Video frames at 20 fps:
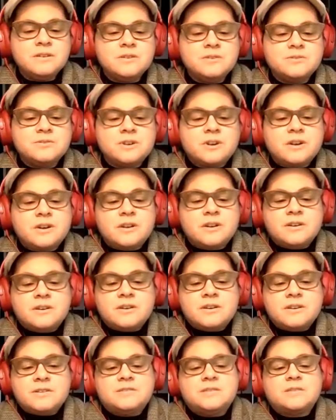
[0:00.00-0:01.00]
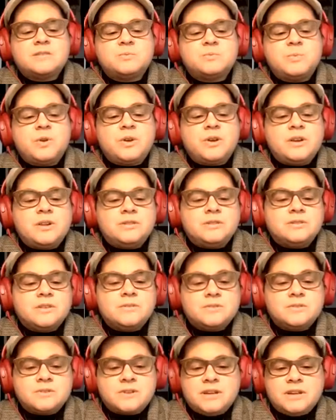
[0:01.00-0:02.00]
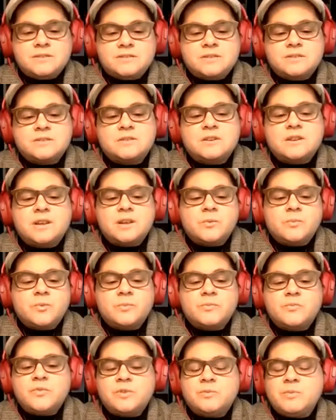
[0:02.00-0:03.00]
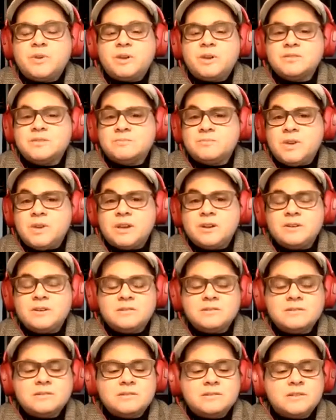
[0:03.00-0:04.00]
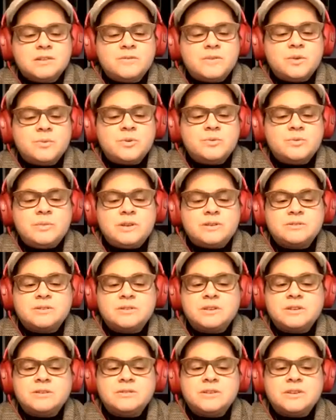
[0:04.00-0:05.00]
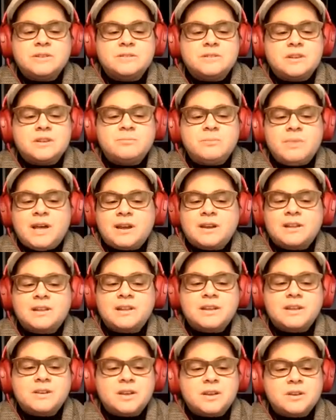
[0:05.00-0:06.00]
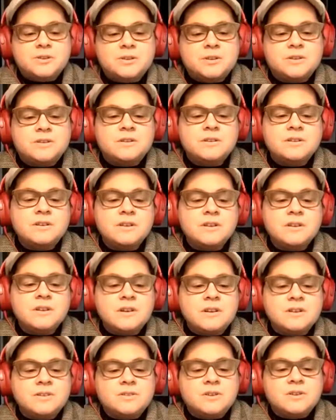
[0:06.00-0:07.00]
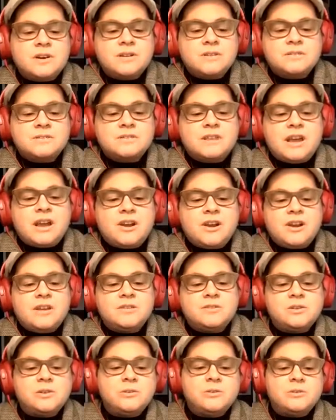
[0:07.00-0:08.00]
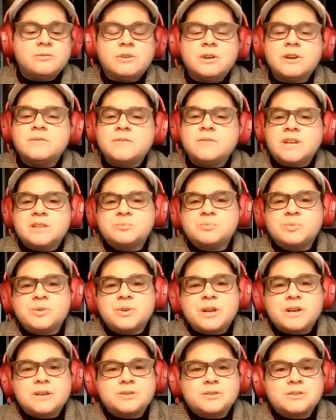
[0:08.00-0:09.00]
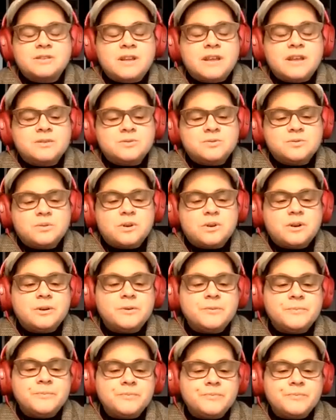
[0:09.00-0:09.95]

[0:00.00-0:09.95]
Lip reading: Drawing on his experience of transitioning from female to male, living with mental illness and battling addiction, his songs carry a tone of desperation and sorrow.